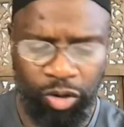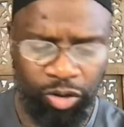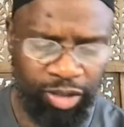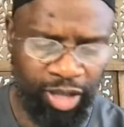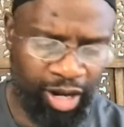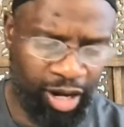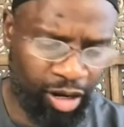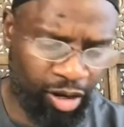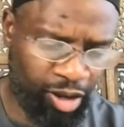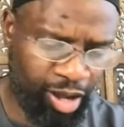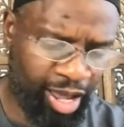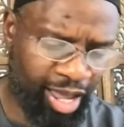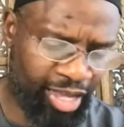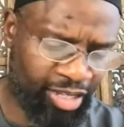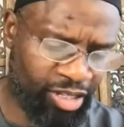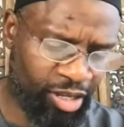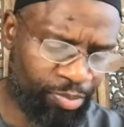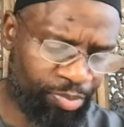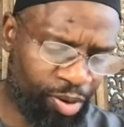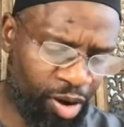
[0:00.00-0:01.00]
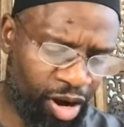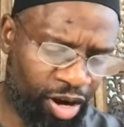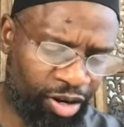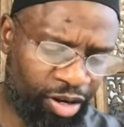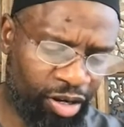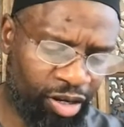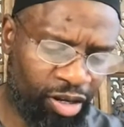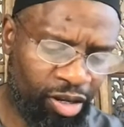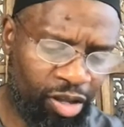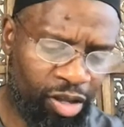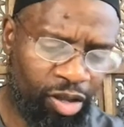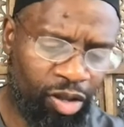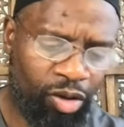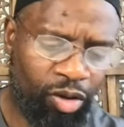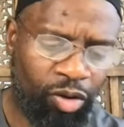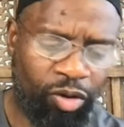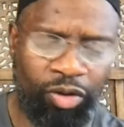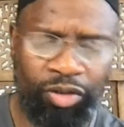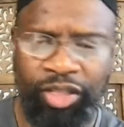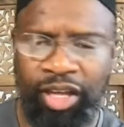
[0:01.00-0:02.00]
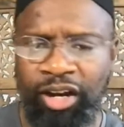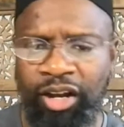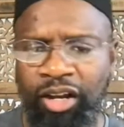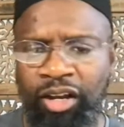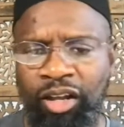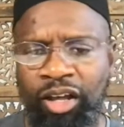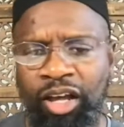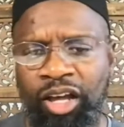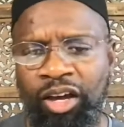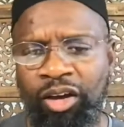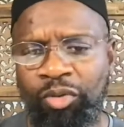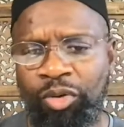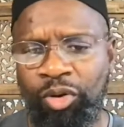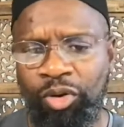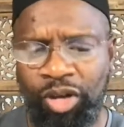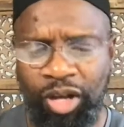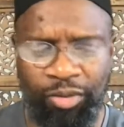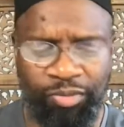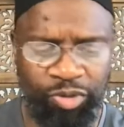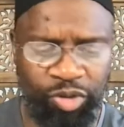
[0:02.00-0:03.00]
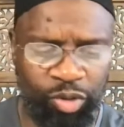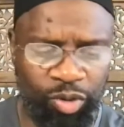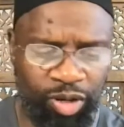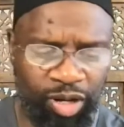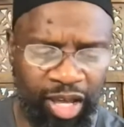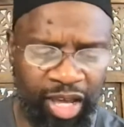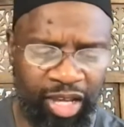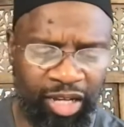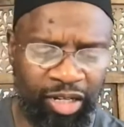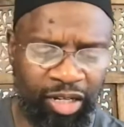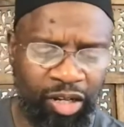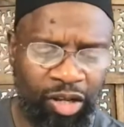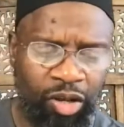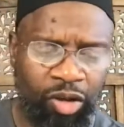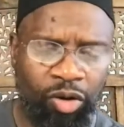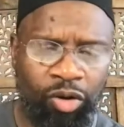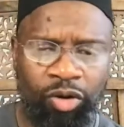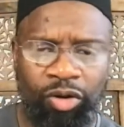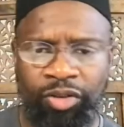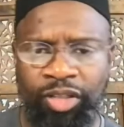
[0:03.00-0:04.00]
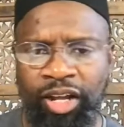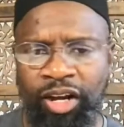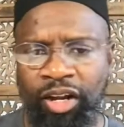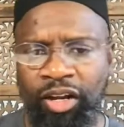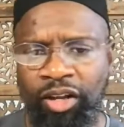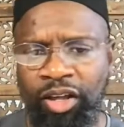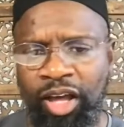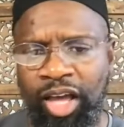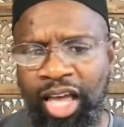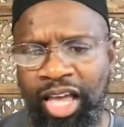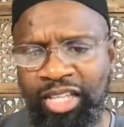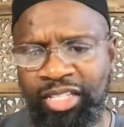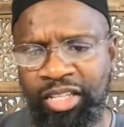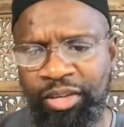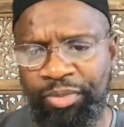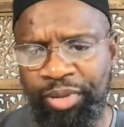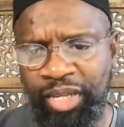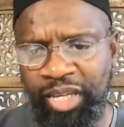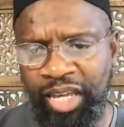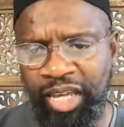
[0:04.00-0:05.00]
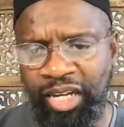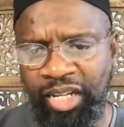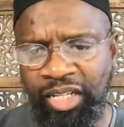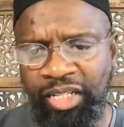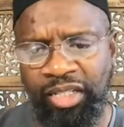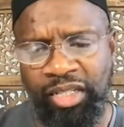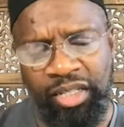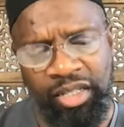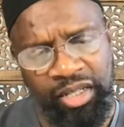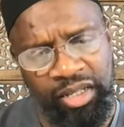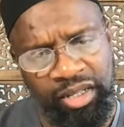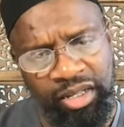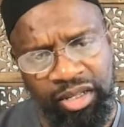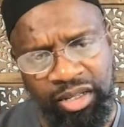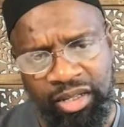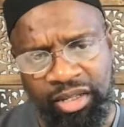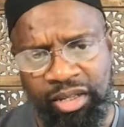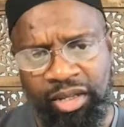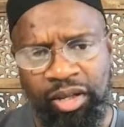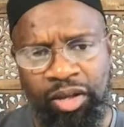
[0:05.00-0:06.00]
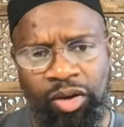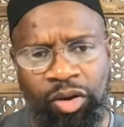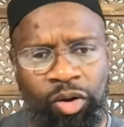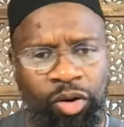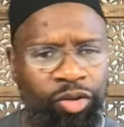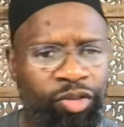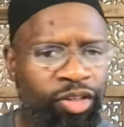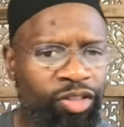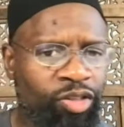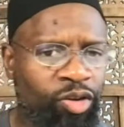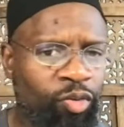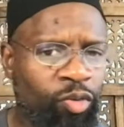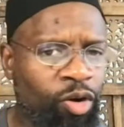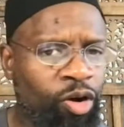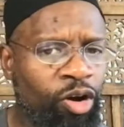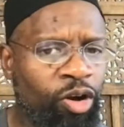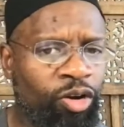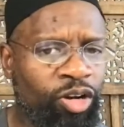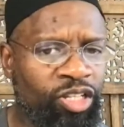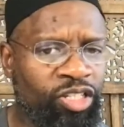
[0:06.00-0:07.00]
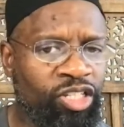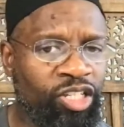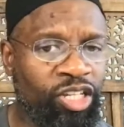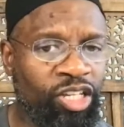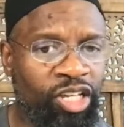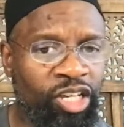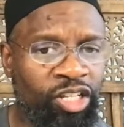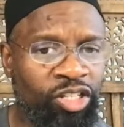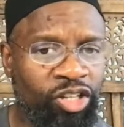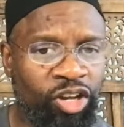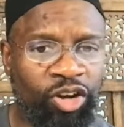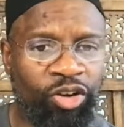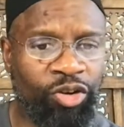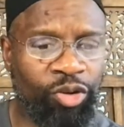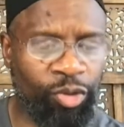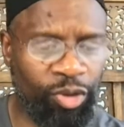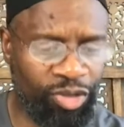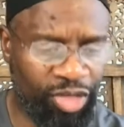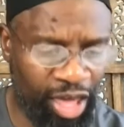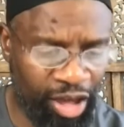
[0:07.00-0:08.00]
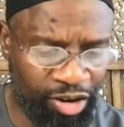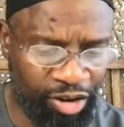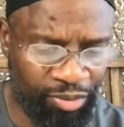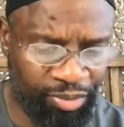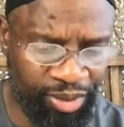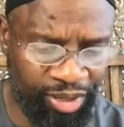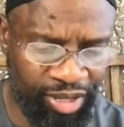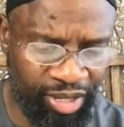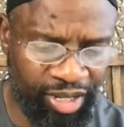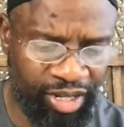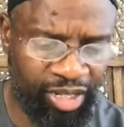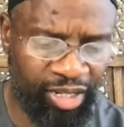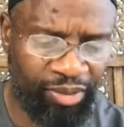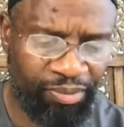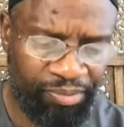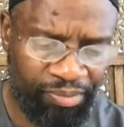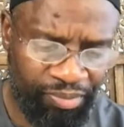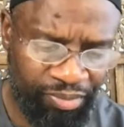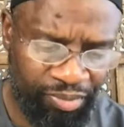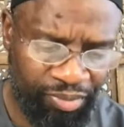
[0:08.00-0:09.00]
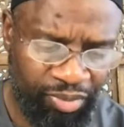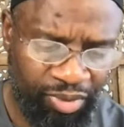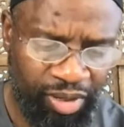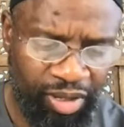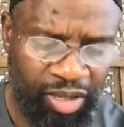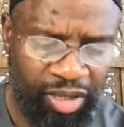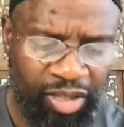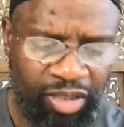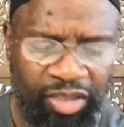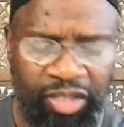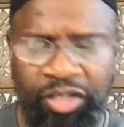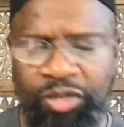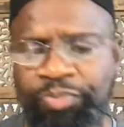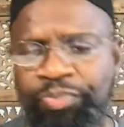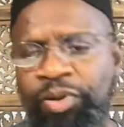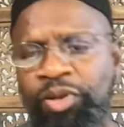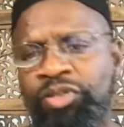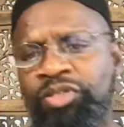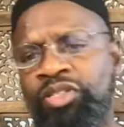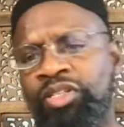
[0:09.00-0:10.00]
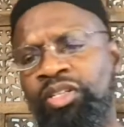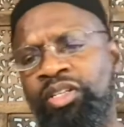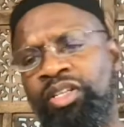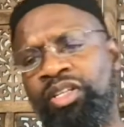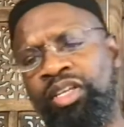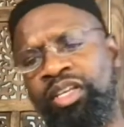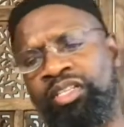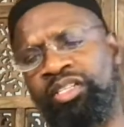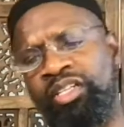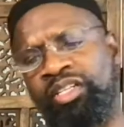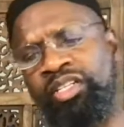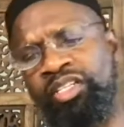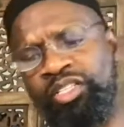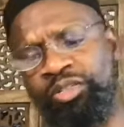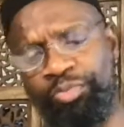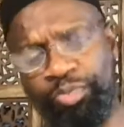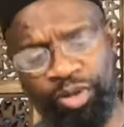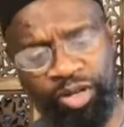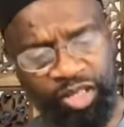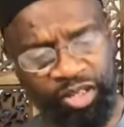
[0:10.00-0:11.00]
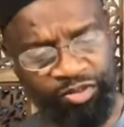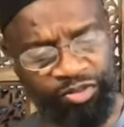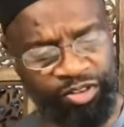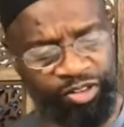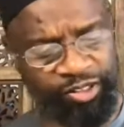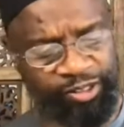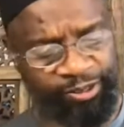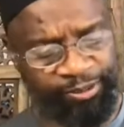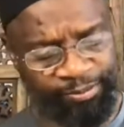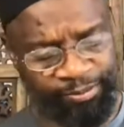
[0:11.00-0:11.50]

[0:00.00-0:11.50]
or that Allah has a partner, or that Allah will come to an end, or that Allah has a beginning, or that the world is eternal without a beginning, this person is a disbeliever.